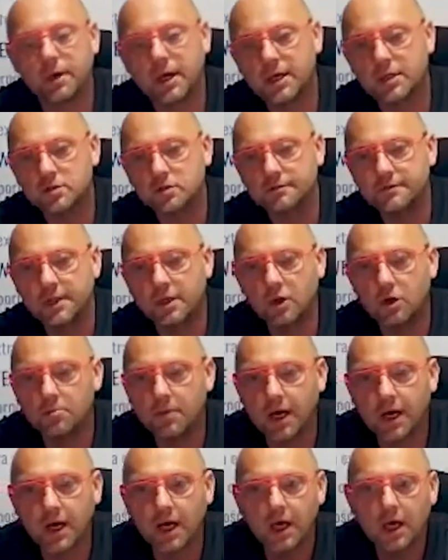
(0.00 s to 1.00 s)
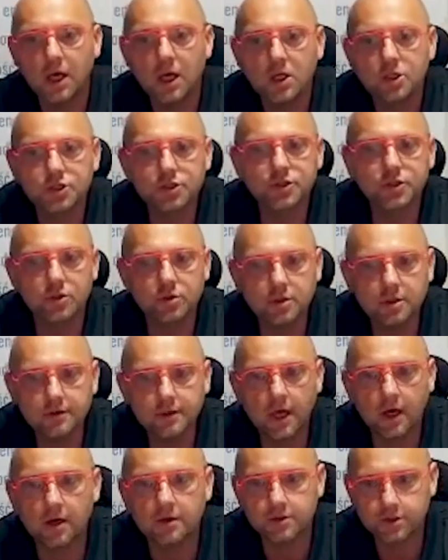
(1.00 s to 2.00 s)
The level of vitamin C in the
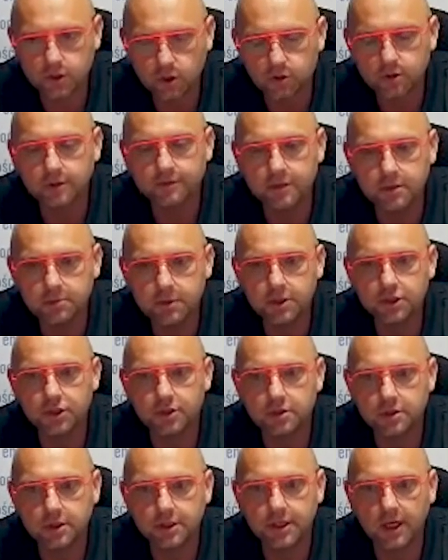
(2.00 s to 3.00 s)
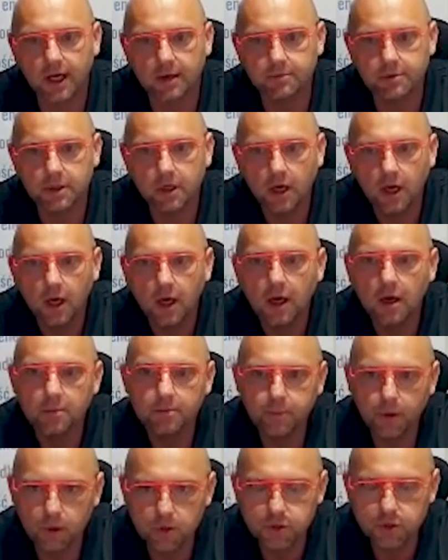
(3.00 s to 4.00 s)
body depends a lot on its absorption from the
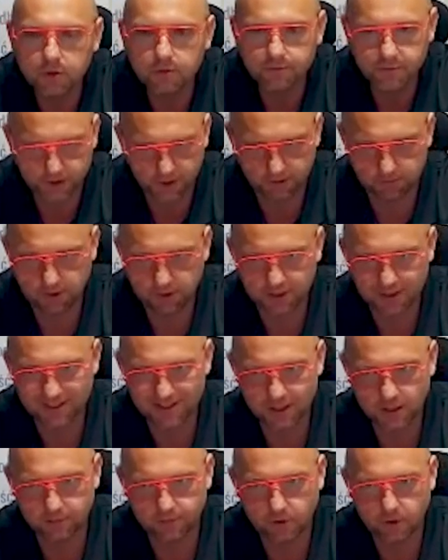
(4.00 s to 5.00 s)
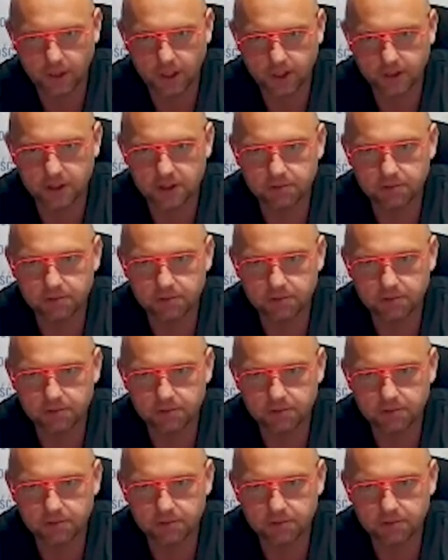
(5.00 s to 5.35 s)
gastrointestinal tract,